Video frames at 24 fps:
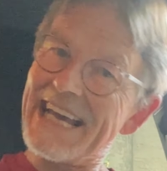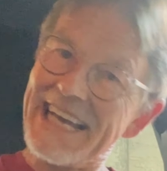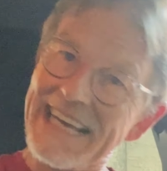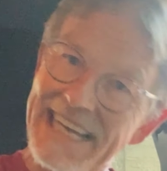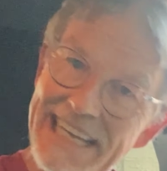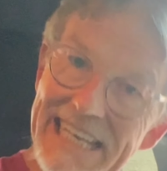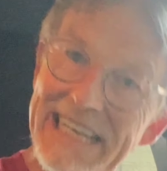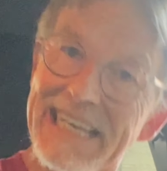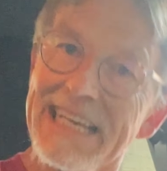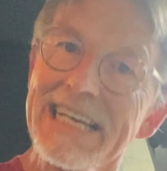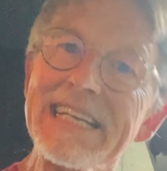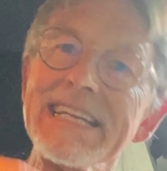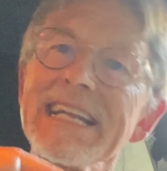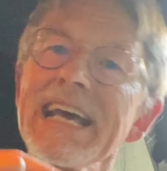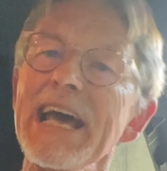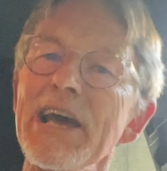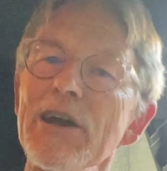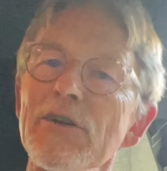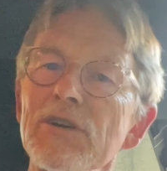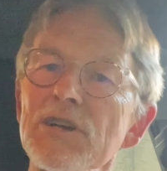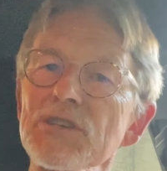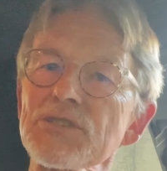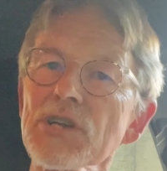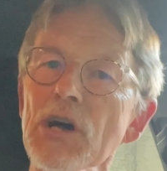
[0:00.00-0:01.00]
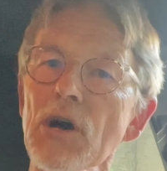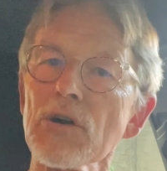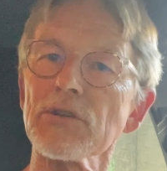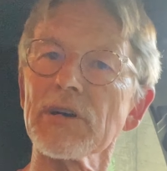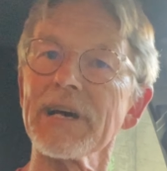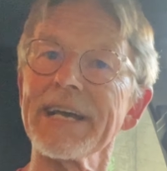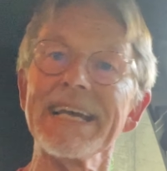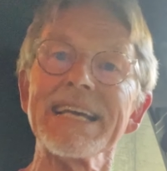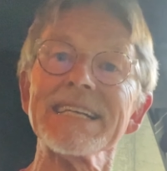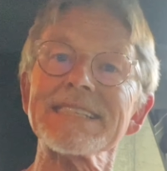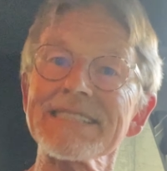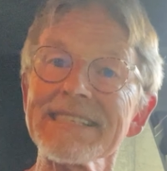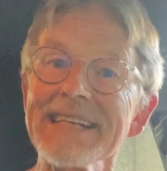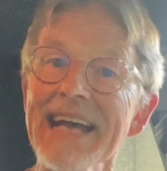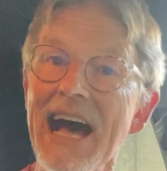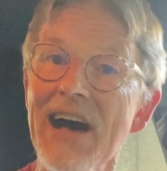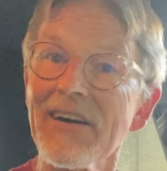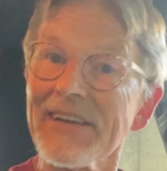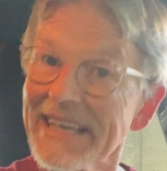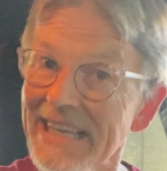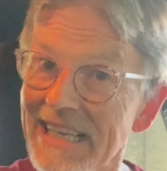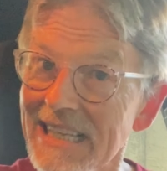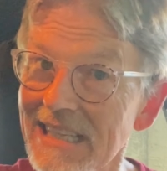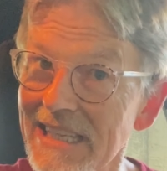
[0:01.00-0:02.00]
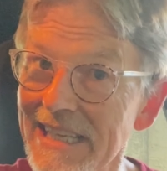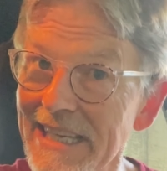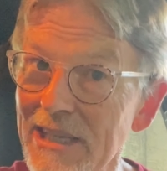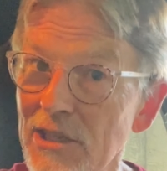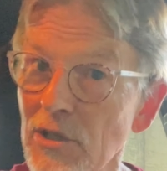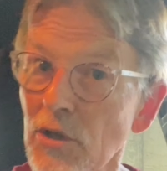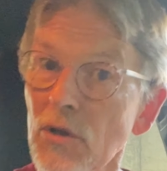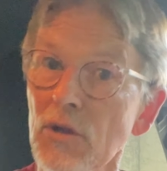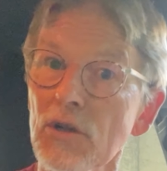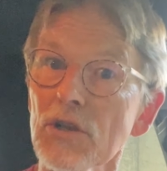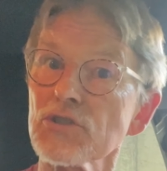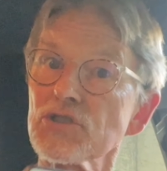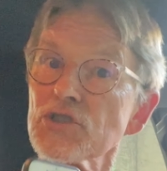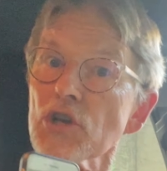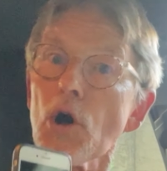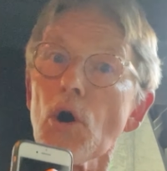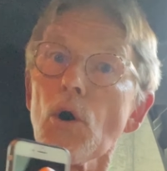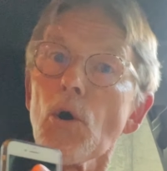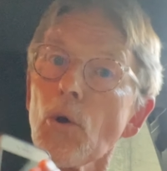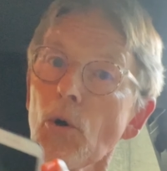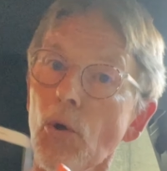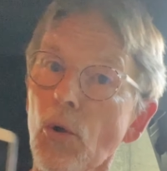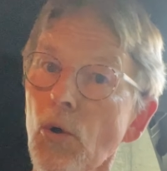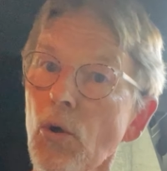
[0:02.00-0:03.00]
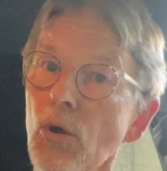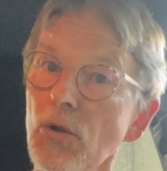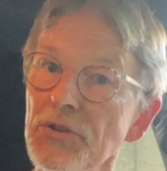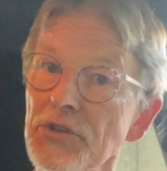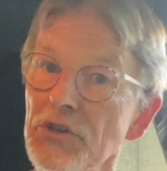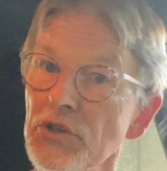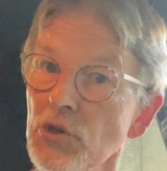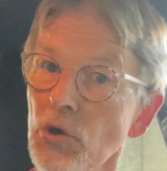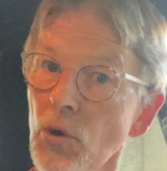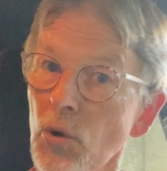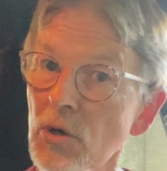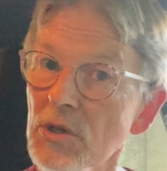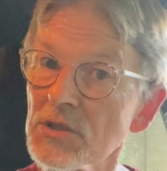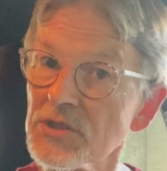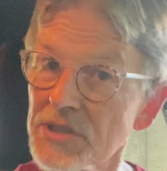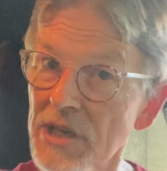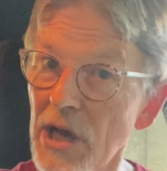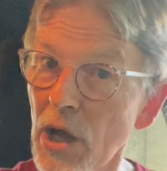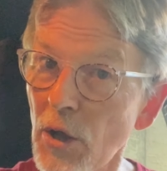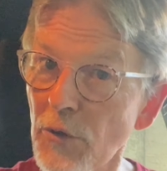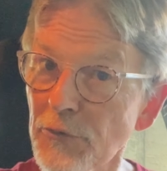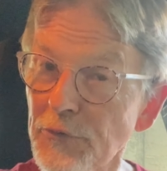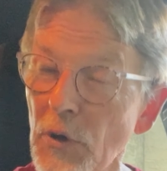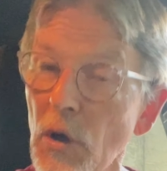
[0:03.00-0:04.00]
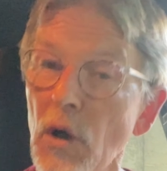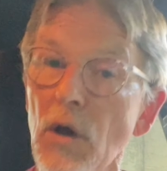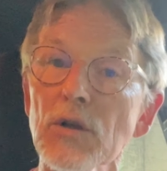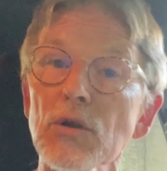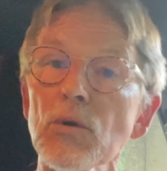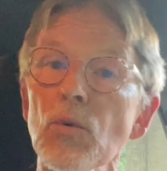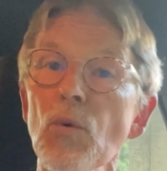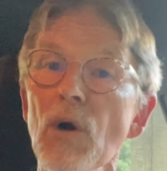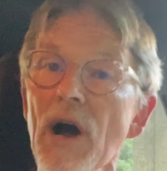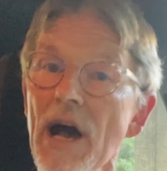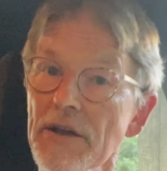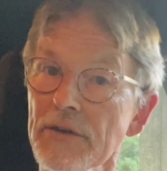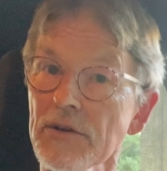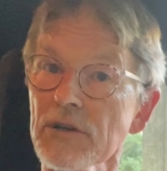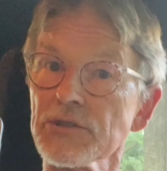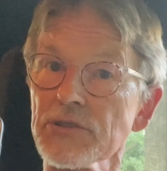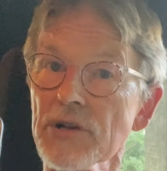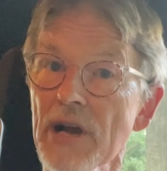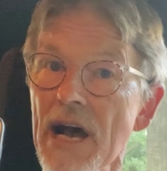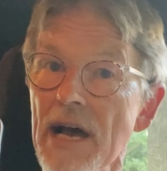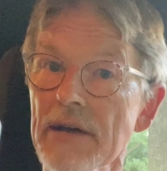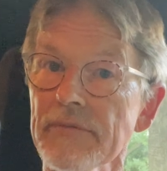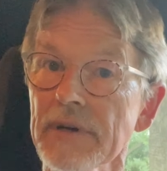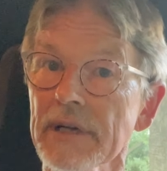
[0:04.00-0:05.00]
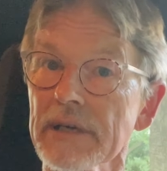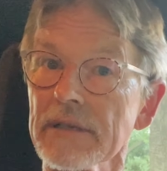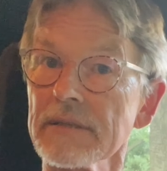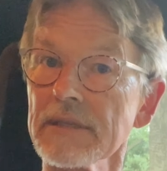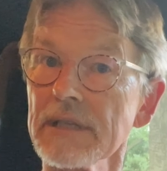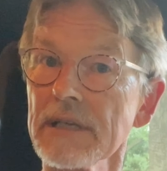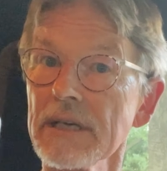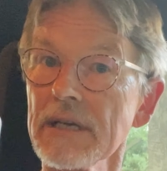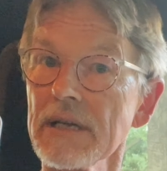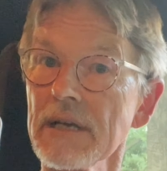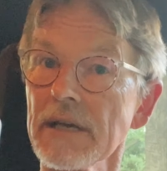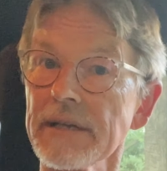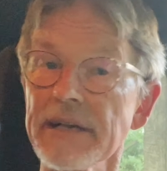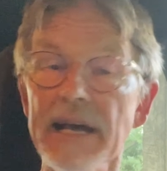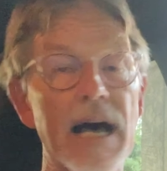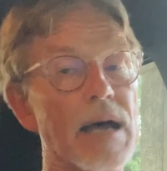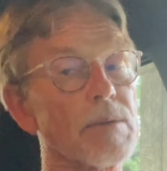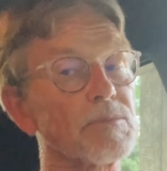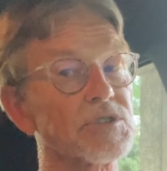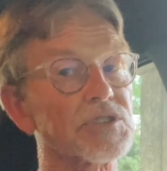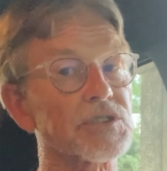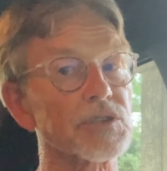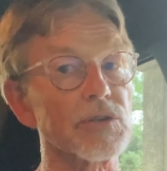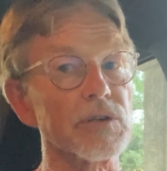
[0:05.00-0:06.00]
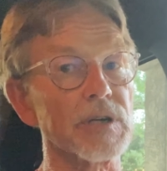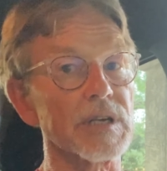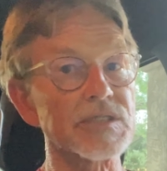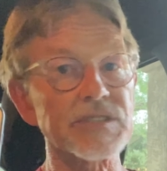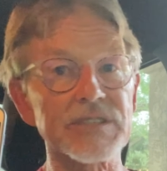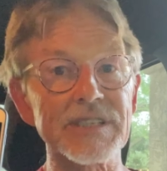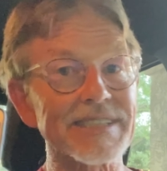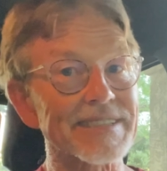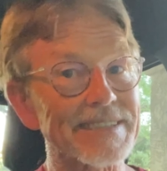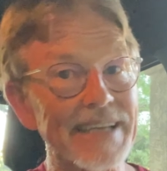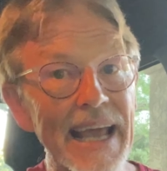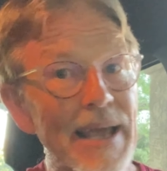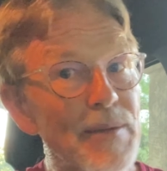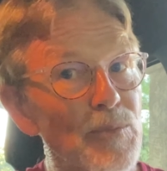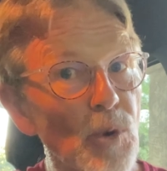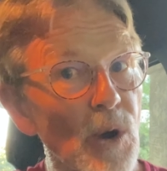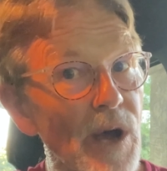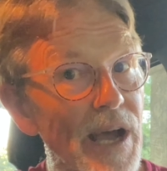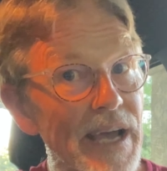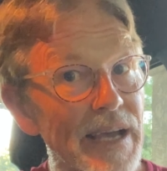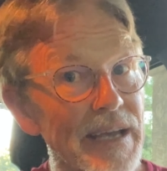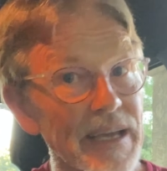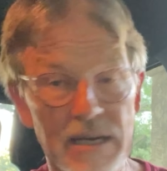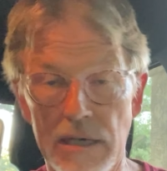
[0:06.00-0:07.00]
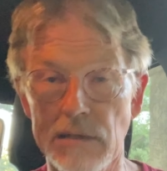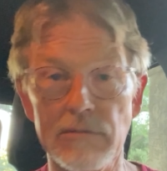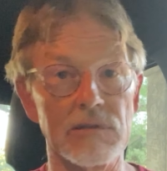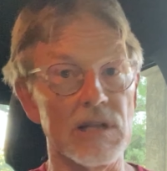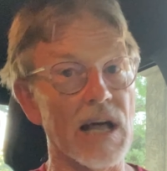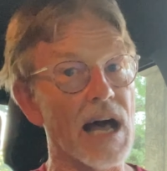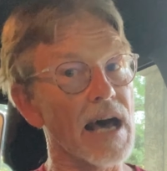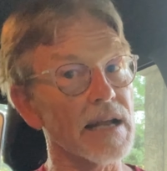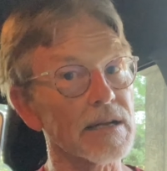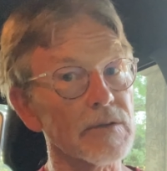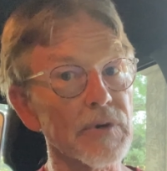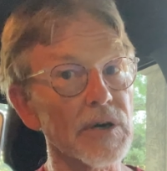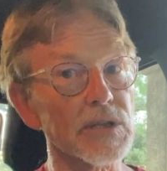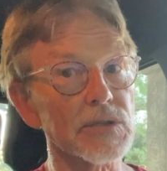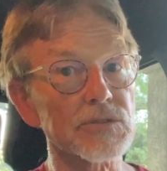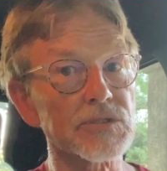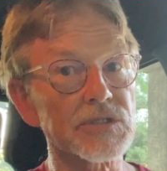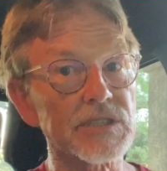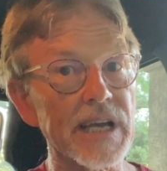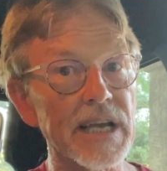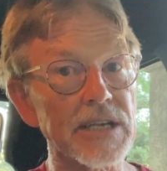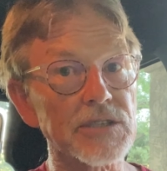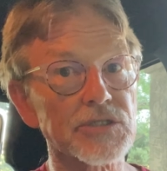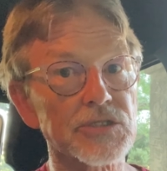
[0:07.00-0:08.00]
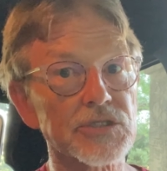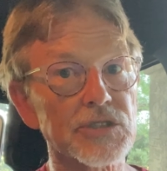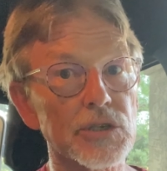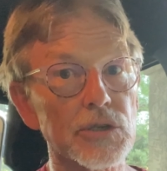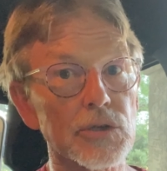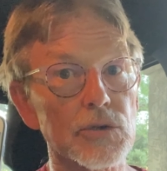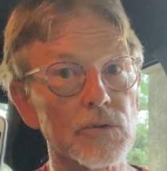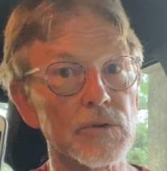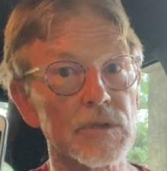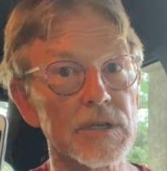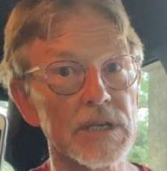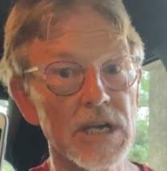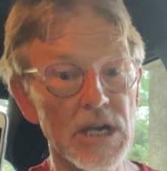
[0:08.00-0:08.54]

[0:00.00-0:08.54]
In Arizona, it's now illegal to hold your cell phone while you're driving. Now, I'm sure it's the same way in a lot of other states too.